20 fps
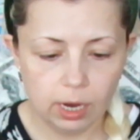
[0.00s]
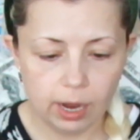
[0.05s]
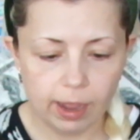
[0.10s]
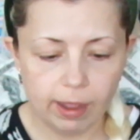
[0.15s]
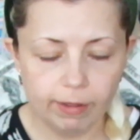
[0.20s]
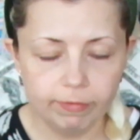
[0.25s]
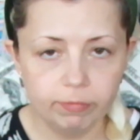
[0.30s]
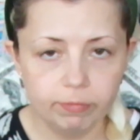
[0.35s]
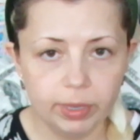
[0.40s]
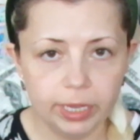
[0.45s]

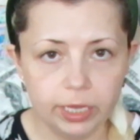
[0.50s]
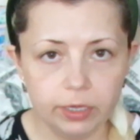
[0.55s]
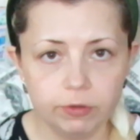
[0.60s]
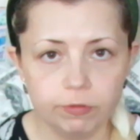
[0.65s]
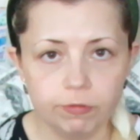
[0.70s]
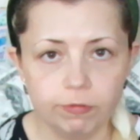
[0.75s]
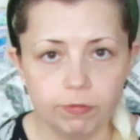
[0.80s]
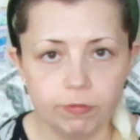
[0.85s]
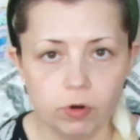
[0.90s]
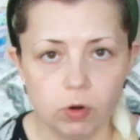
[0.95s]
I've made
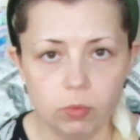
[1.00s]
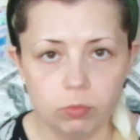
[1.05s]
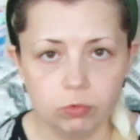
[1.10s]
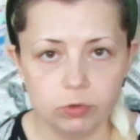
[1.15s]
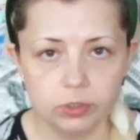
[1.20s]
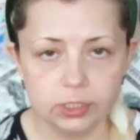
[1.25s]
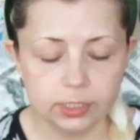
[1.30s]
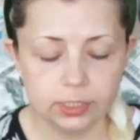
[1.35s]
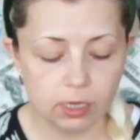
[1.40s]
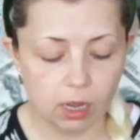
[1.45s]
from
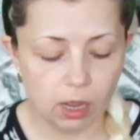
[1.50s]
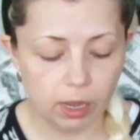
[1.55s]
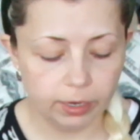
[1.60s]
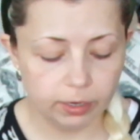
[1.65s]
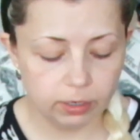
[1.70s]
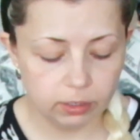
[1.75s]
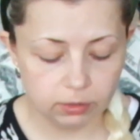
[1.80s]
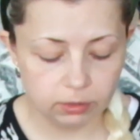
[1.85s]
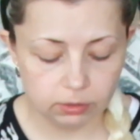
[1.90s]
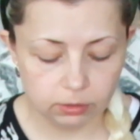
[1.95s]

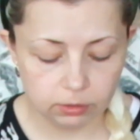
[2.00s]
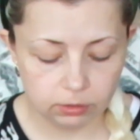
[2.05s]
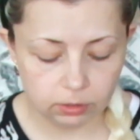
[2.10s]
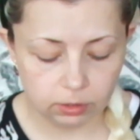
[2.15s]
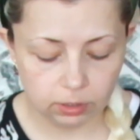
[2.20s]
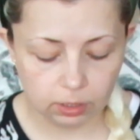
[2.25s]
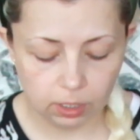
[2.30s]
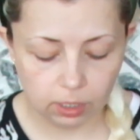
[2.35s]
recycled